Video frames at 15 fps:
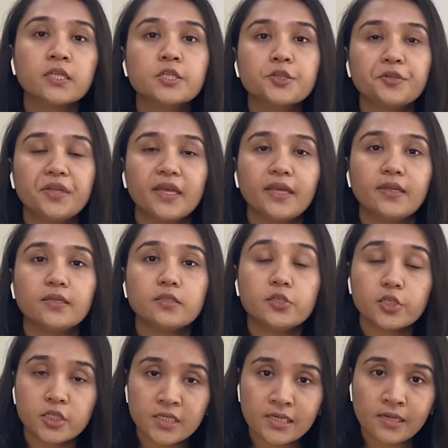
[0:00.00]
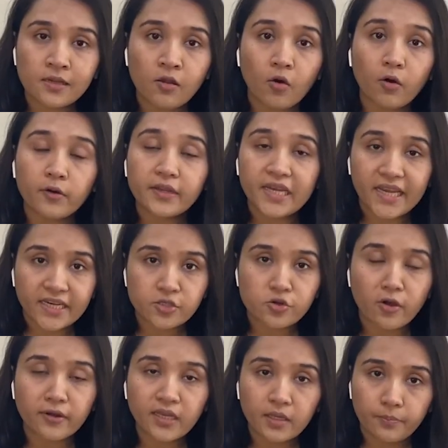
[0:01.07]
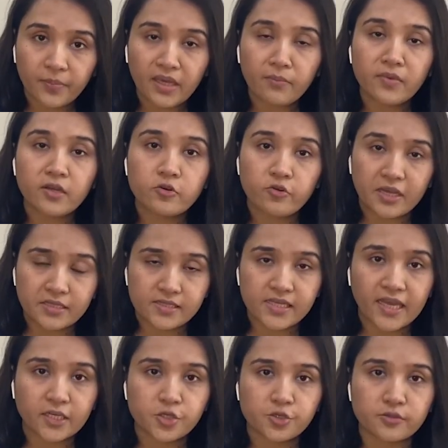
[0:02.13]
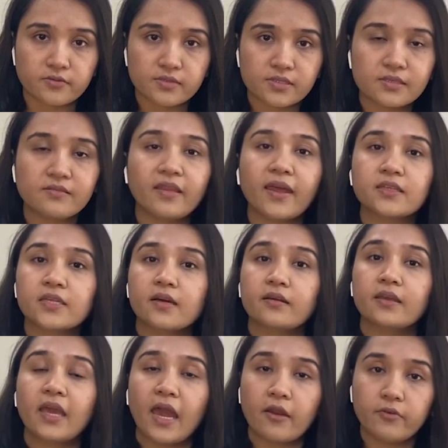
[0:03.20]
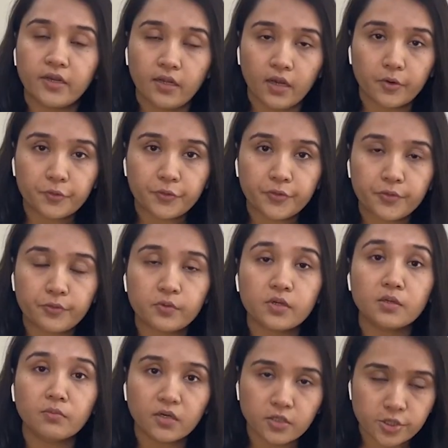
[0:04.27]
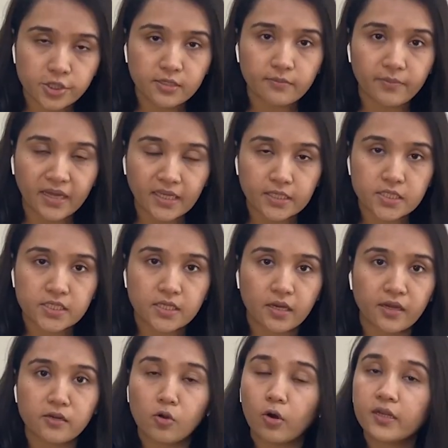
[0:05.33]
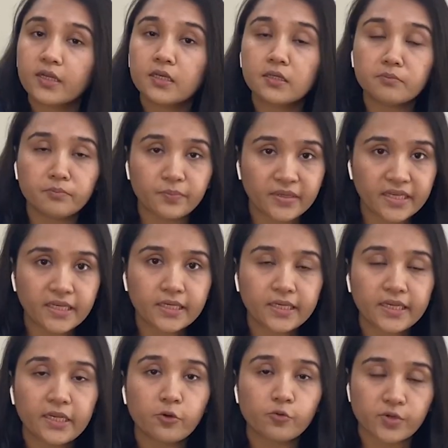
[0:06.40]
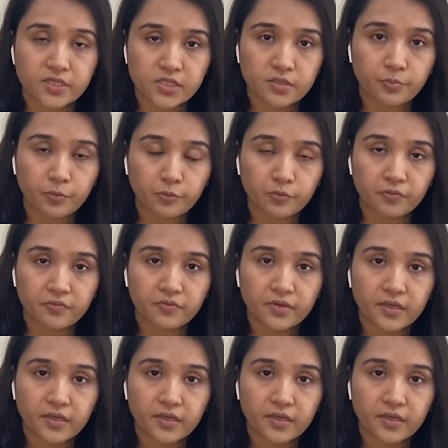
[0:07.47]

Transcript: Today, digital or electronic payment transactions that are carried out through commercial banks are not completely risk-proof.